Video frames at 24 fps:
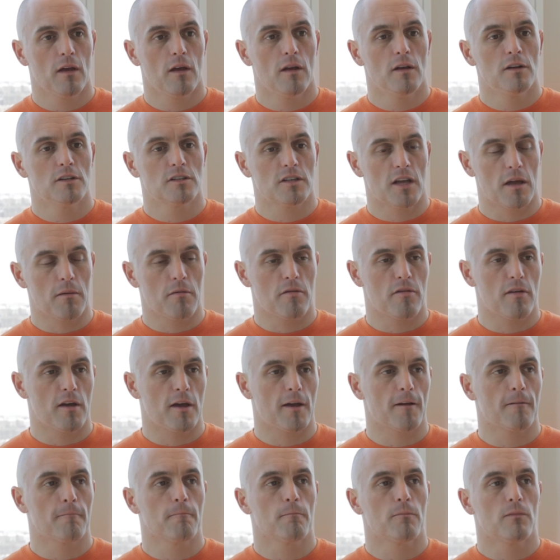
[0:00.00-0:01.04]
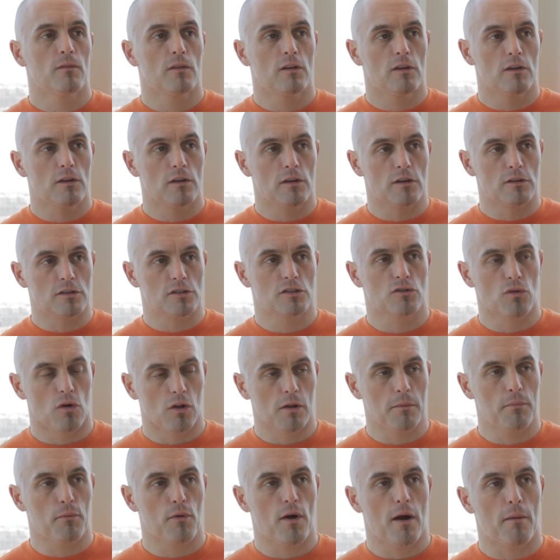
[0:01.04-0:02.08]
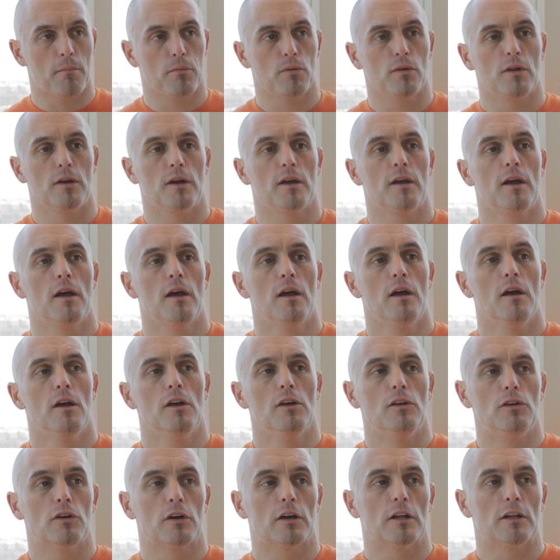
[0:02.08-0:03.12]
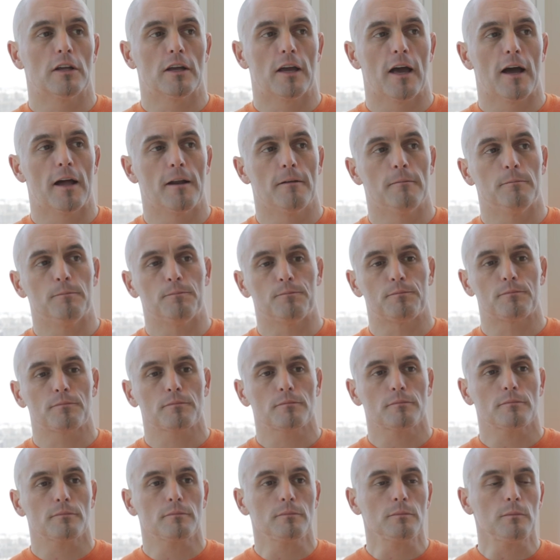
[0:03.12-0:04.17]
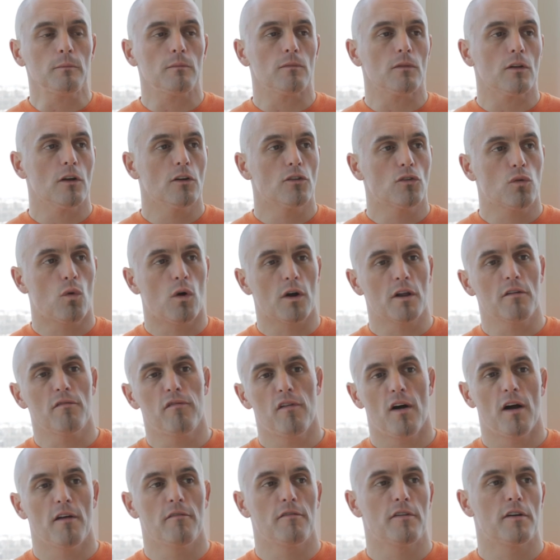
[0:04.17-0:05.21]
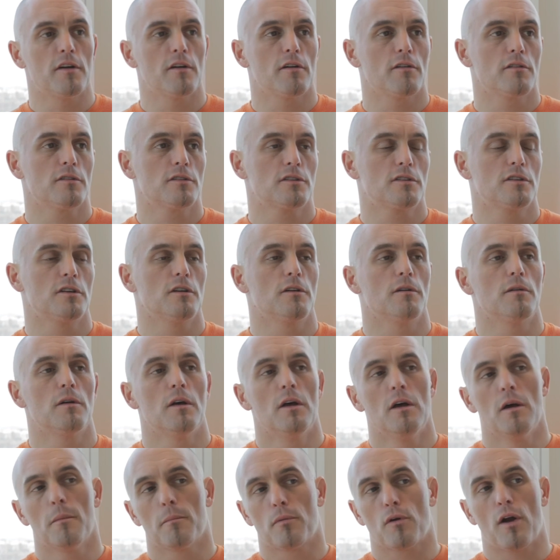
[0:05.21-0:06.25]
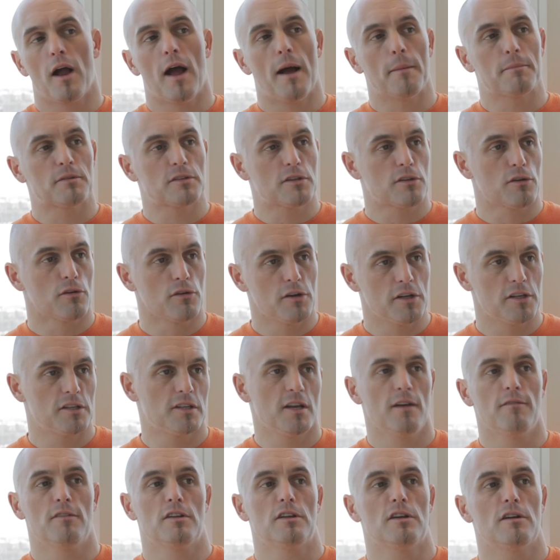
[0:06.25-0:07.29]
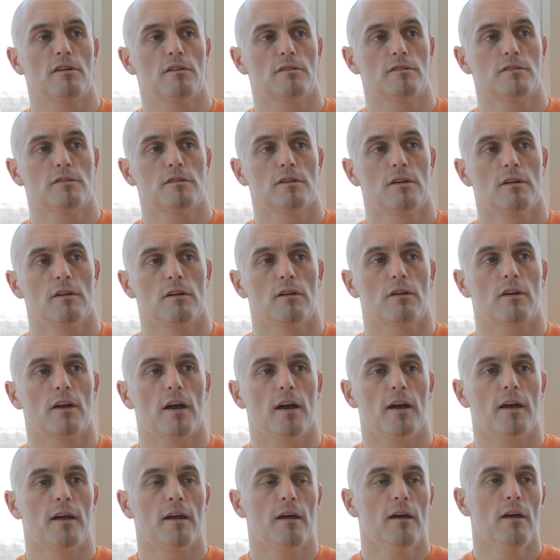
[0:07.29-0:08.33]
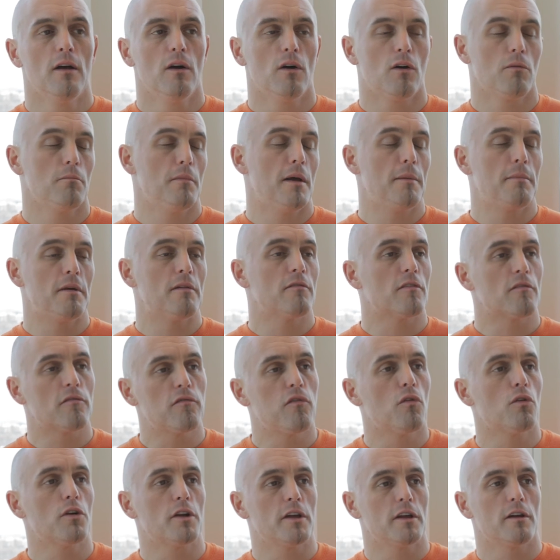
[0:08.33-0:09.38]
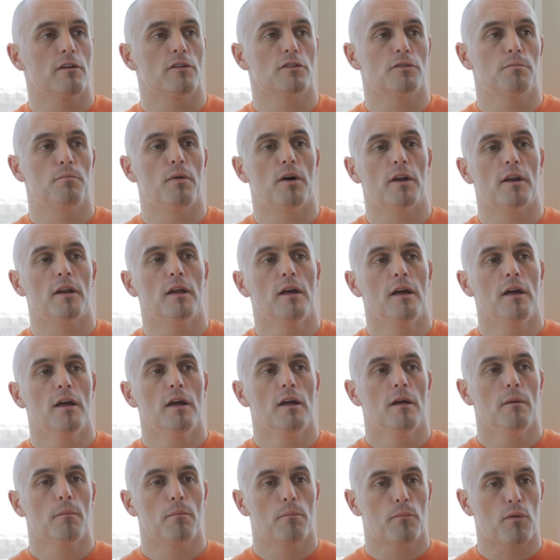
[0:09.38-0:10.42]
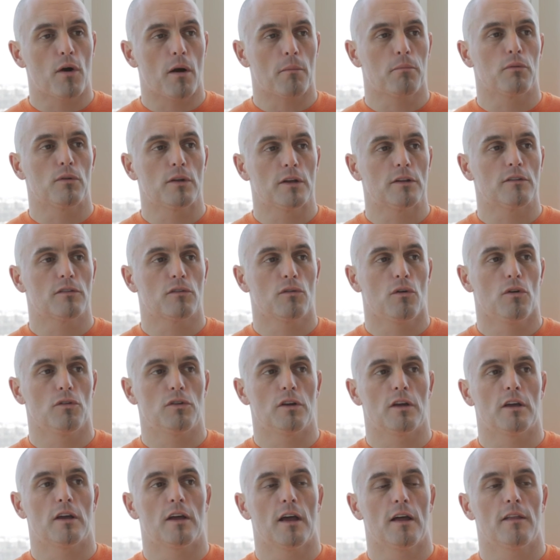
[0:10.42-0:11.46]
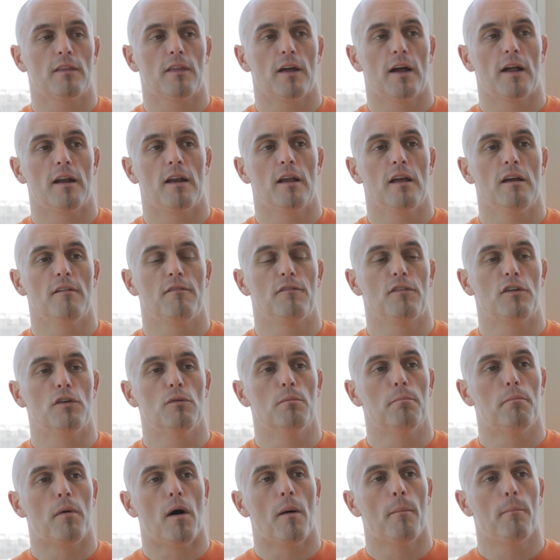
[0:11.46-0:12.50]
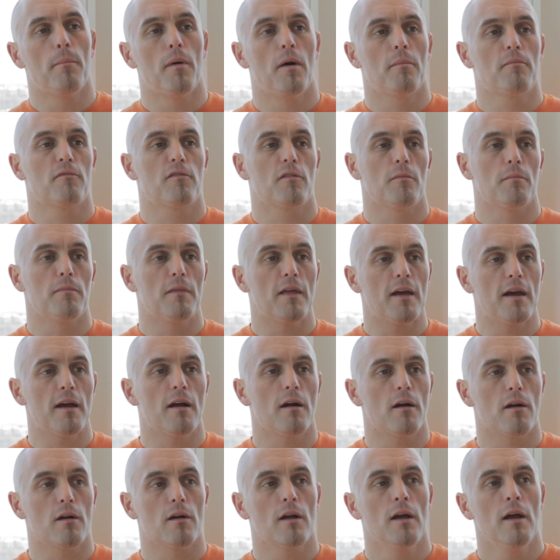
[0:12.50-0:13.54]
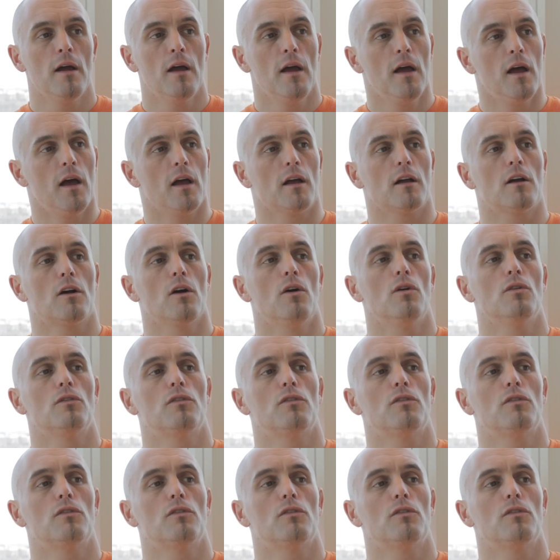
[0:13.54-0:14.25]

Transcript: same thing, you install it properly, you can get 25 years to perhaps 37 years, okay? Maybe even 40 years, but properly installed you can get that. If you bump up from there and go